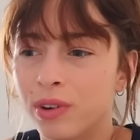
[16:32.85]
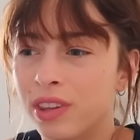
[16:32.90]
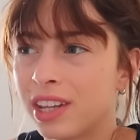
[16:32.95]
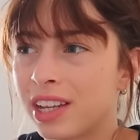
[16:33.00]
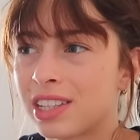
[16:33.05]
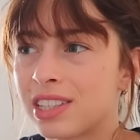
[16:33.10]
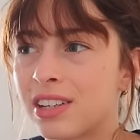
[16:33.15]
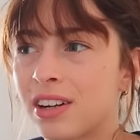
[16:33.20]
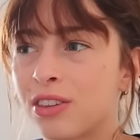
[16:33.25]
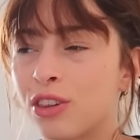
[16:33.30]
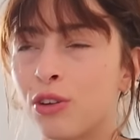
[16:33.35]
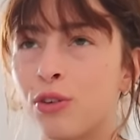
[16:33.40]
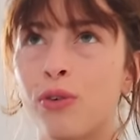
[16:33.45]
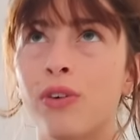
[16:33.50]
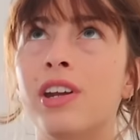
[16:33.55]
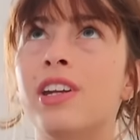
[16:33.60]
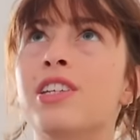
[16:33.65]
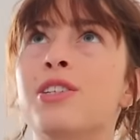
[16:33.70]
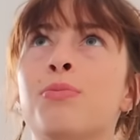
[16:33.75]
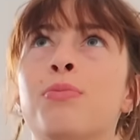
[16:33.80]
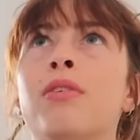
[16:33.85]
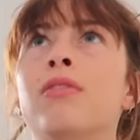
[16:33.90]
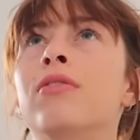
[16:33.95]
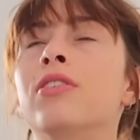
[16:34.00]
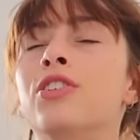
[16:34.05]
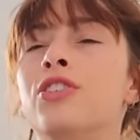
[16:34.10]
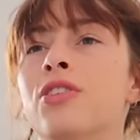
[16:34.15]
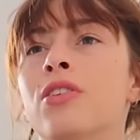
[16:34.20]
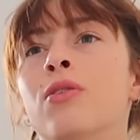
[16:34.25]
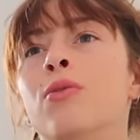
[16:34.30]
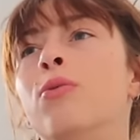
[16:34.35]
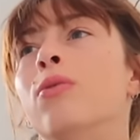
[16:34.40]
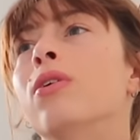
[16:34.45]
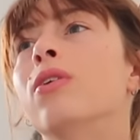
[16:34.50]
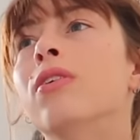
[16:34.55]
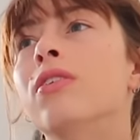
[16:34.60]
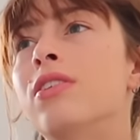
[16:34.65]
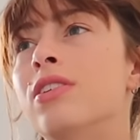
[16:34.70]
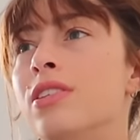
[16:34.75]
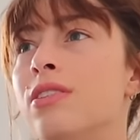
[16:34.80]
when that's not the greatest privilege in the
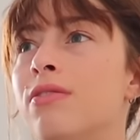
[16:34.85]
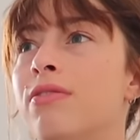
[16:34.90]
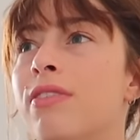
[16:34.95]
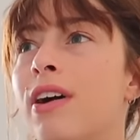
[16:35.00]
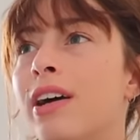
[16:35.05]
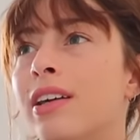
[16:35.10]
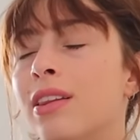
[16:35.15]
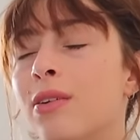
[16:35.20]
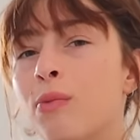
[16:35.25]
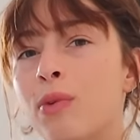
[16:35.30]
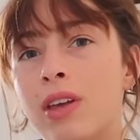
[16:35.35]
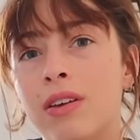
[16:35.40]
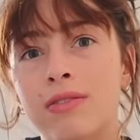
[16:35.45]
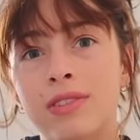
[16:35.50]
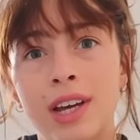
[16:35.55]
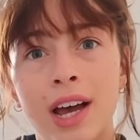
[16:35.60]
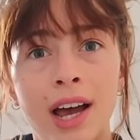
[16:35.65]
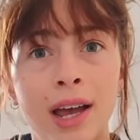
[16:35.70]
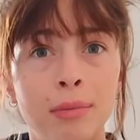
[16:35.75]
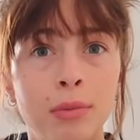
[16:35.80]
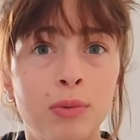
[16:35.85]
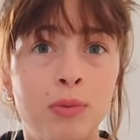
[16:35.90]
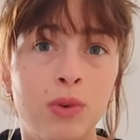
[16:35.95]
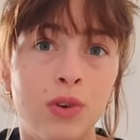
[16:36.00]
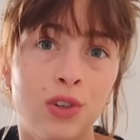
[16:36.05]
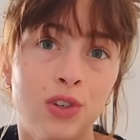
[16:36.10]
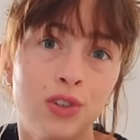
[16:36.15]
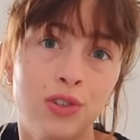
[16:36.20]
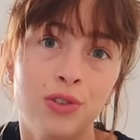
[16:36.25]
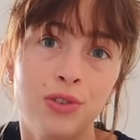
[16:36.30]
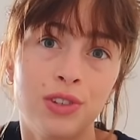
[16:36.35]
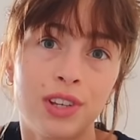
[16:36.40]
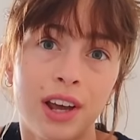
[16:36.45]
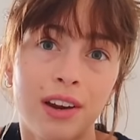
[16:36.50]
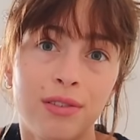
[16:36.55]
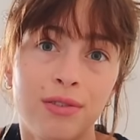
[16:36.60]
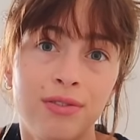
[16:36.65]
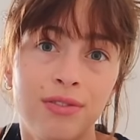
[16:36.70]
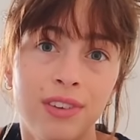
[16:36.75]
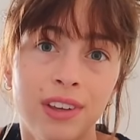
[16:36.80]
world, is the fact that we have time and we can choose how
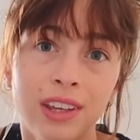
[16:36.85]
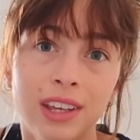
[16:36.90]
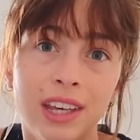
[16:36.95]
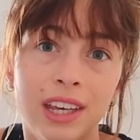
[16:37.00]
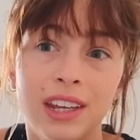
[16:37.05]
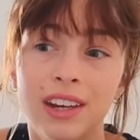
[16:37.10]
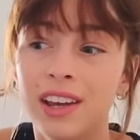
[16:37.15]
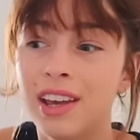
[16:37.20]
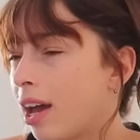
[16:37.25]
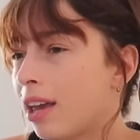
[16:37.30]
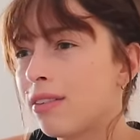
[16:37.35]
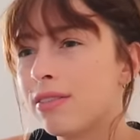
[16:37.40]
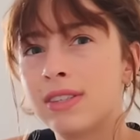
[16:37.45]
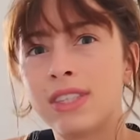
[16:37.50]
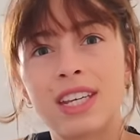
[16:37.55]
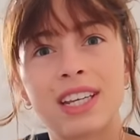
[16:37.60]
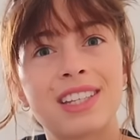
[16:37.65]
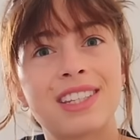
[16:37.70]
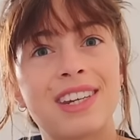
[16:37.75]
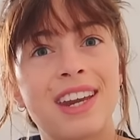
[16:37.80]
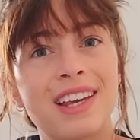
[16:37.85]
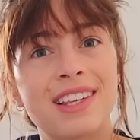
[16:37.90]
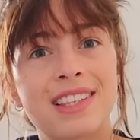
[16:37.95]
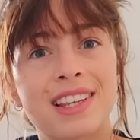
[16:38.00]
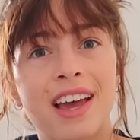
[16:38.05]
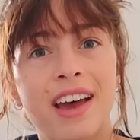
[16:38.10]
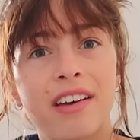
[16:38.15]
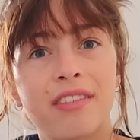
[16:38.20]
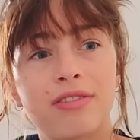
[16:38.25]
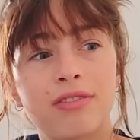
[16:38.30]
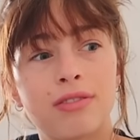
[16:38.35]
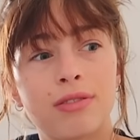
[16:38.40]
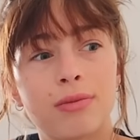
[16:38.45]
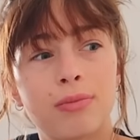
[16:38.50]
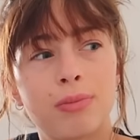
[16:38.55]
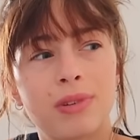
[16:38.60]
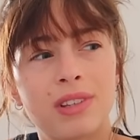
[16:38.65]
to feel it. I have 6 days left.